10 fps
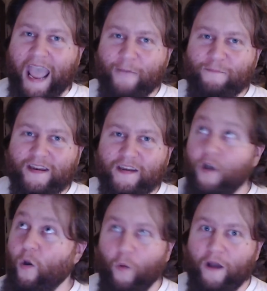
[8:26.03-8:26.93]
happened?
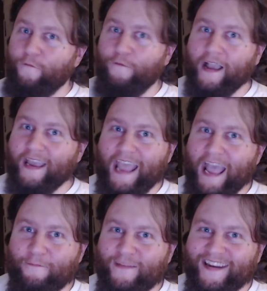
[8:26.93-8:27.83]
What fucking
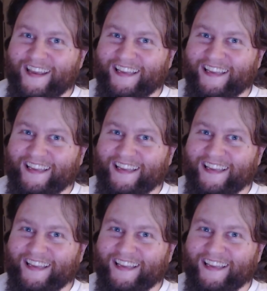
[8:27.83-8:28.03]
happened?